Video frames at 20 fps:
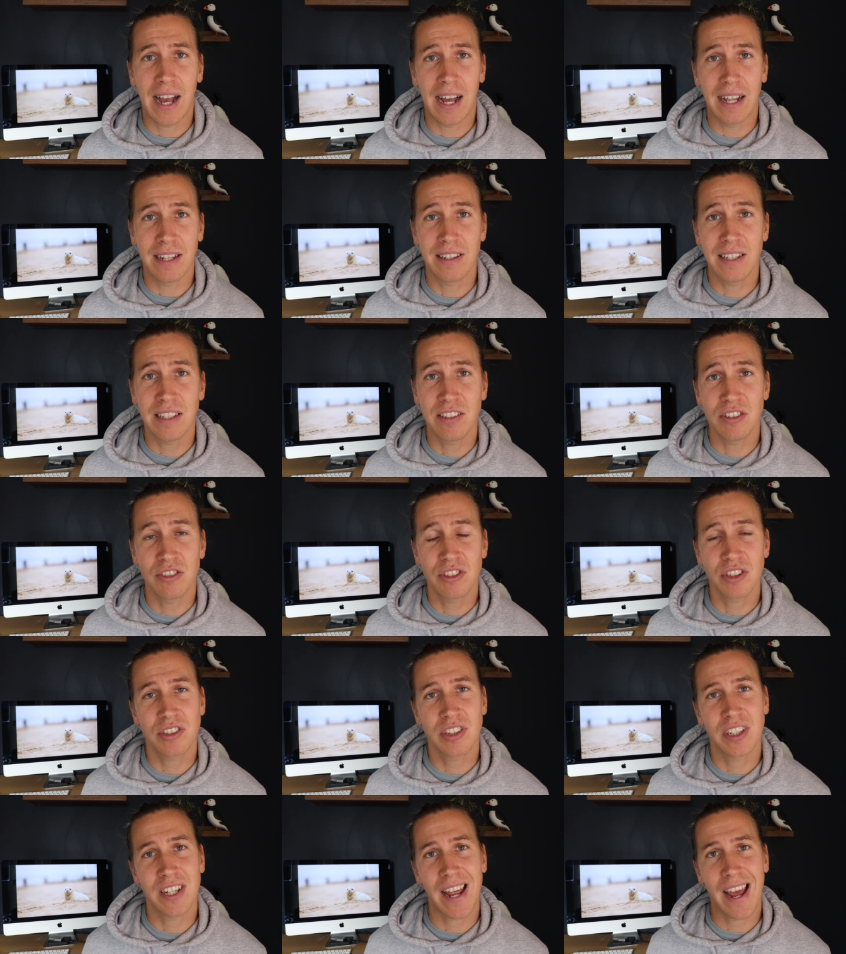And this is
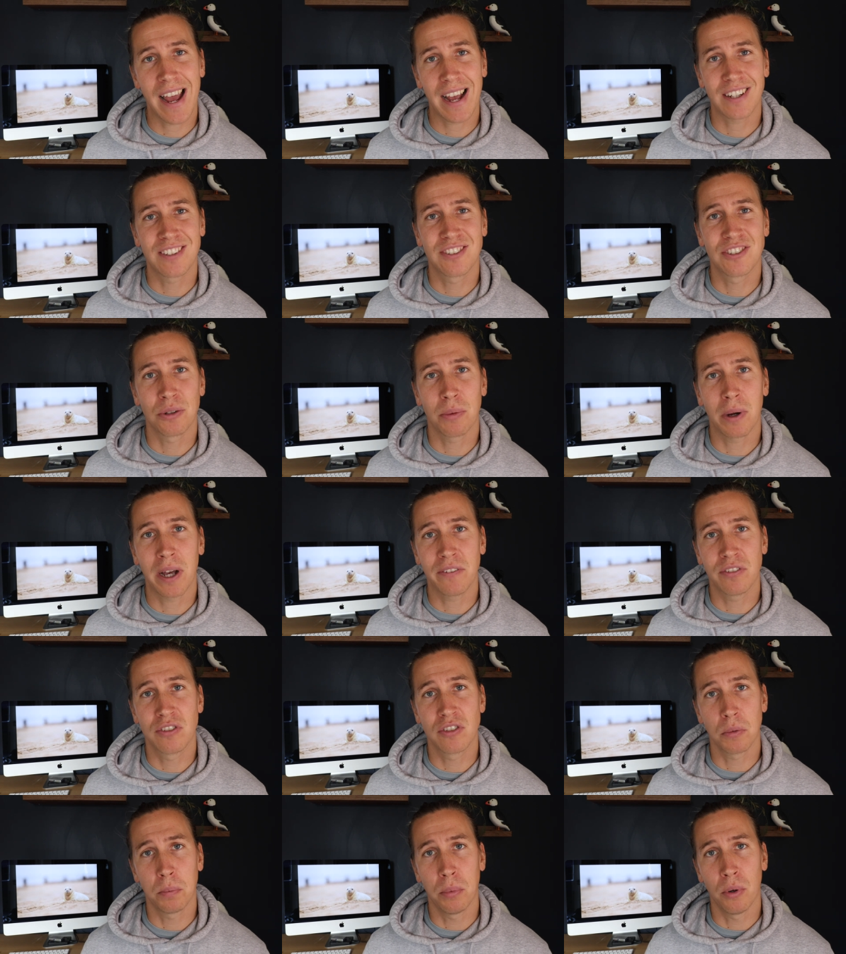just an extra way
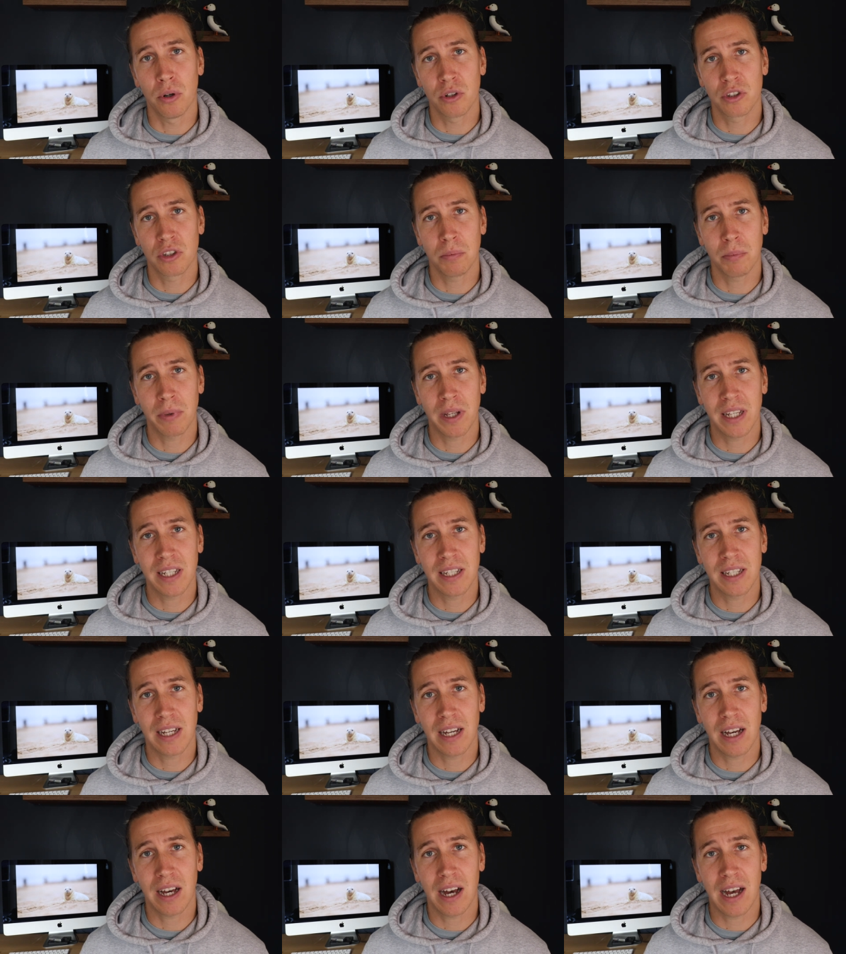of supporting
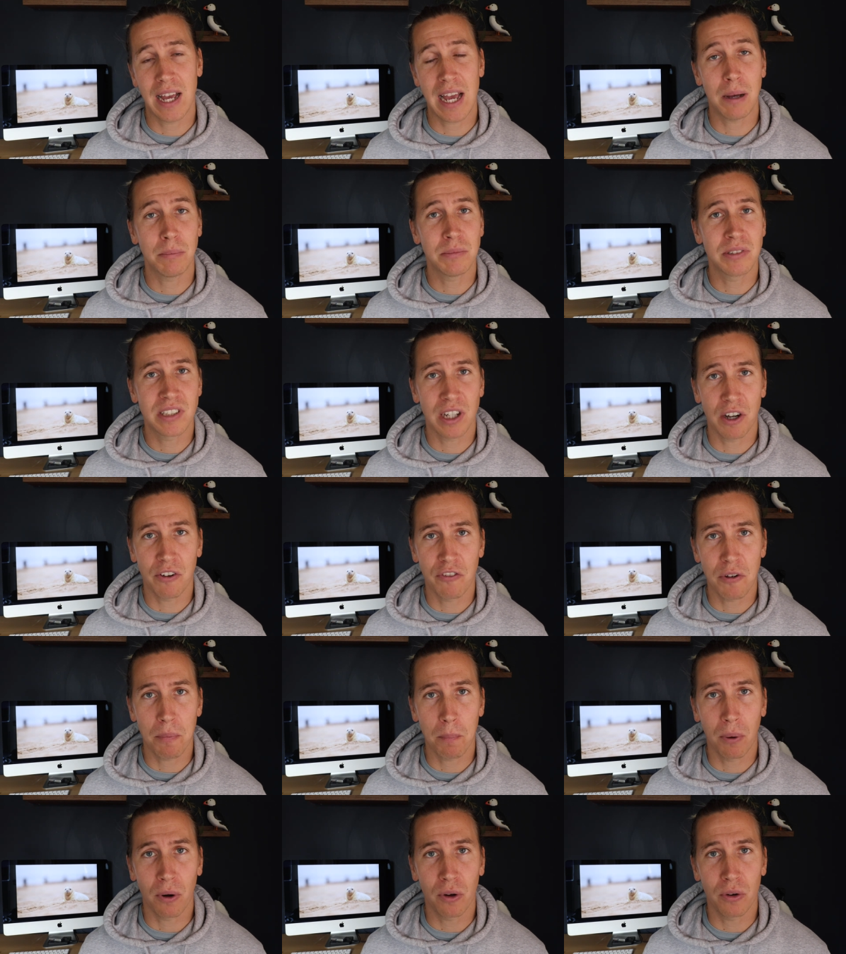me. I am
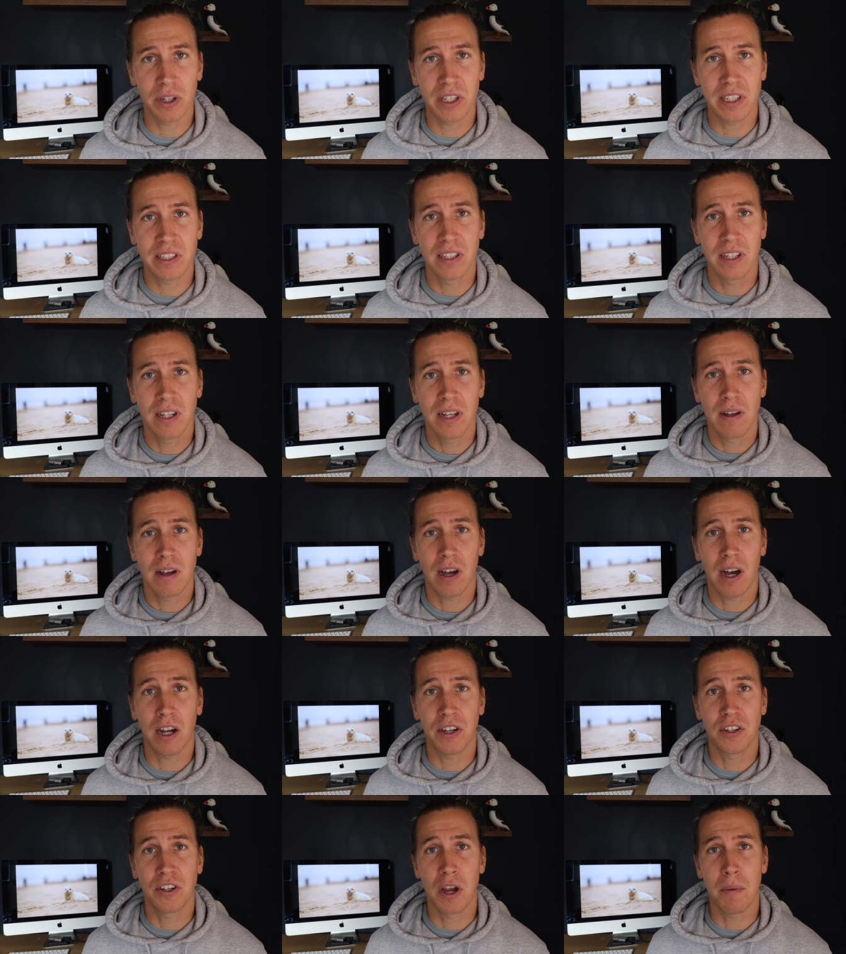self-employed.
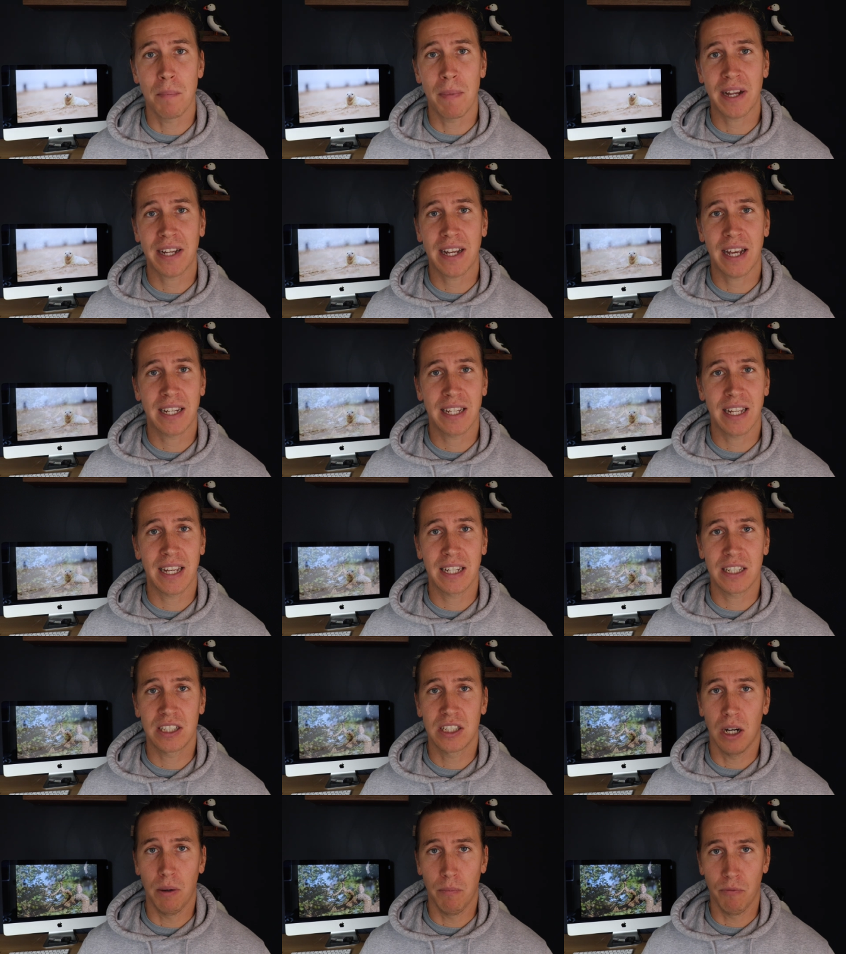I don't make any
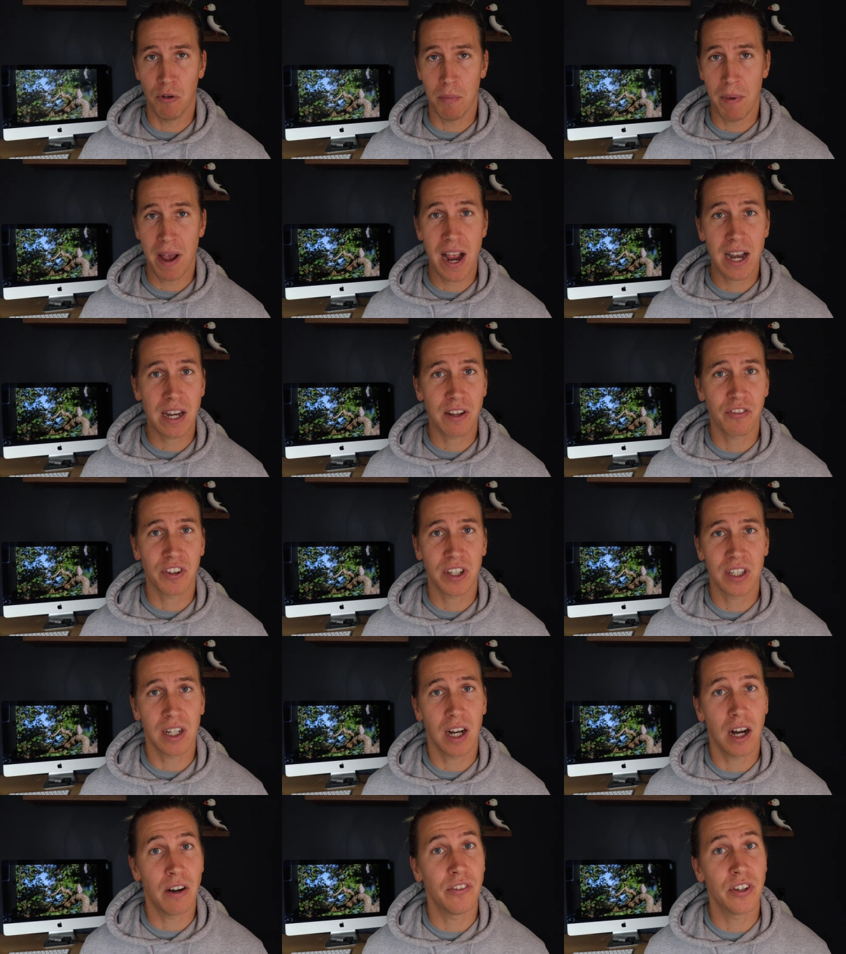income from
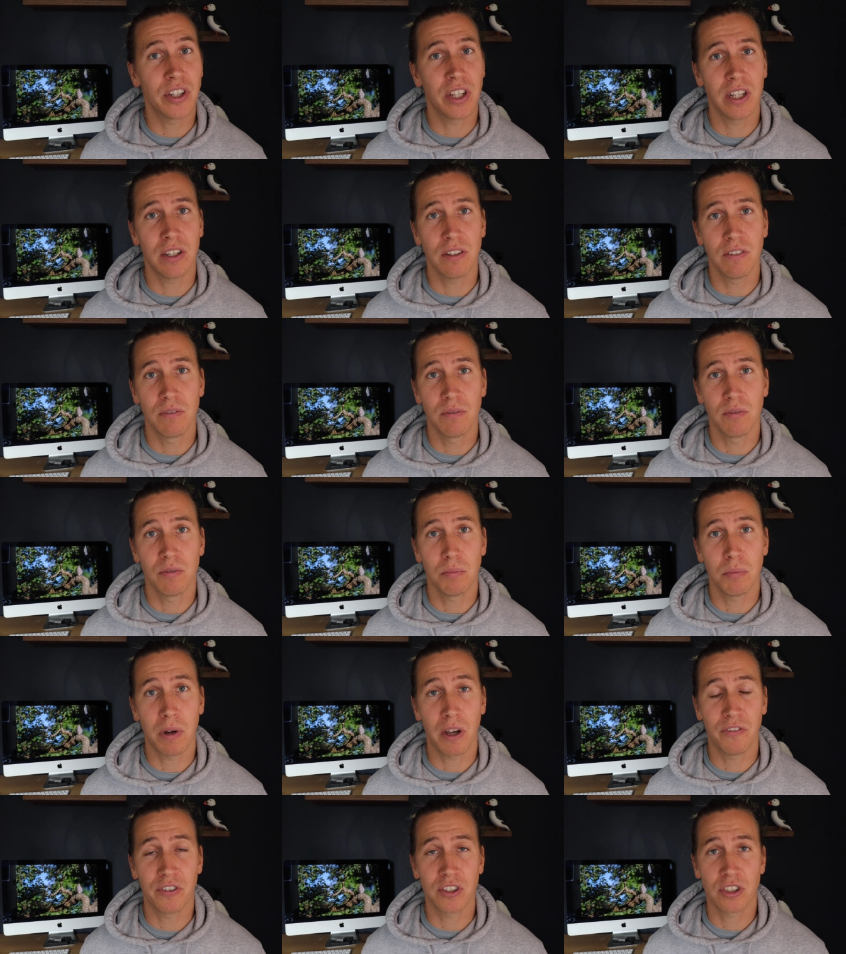anything other than
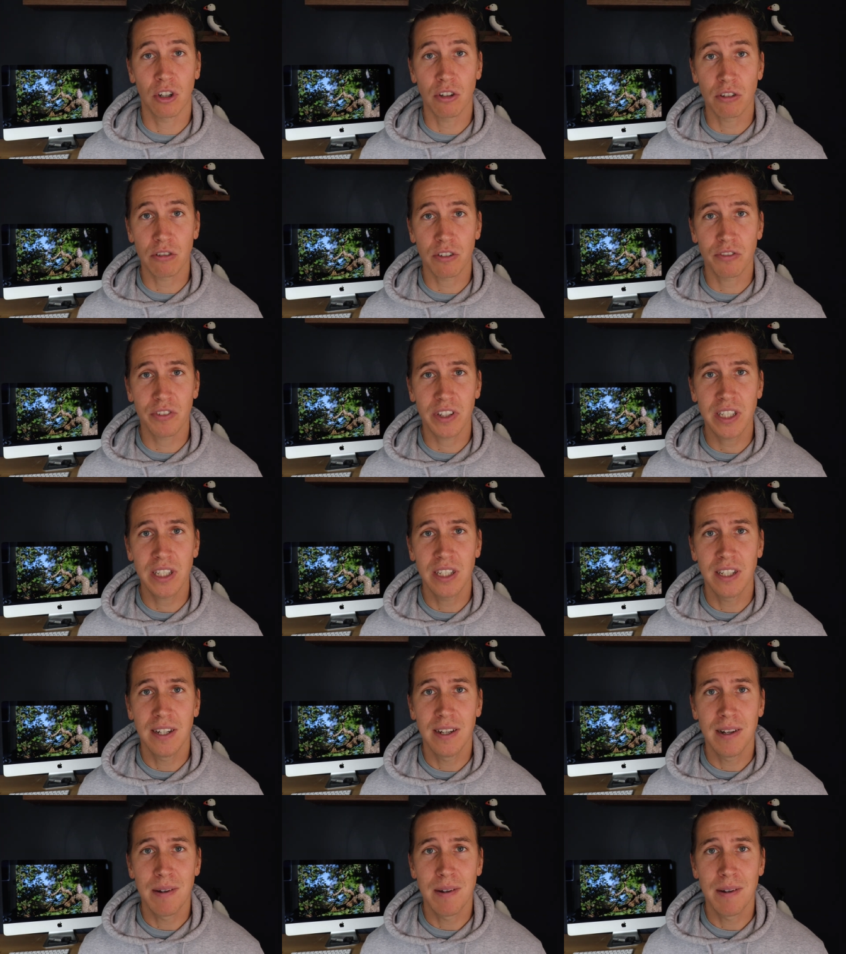my photography.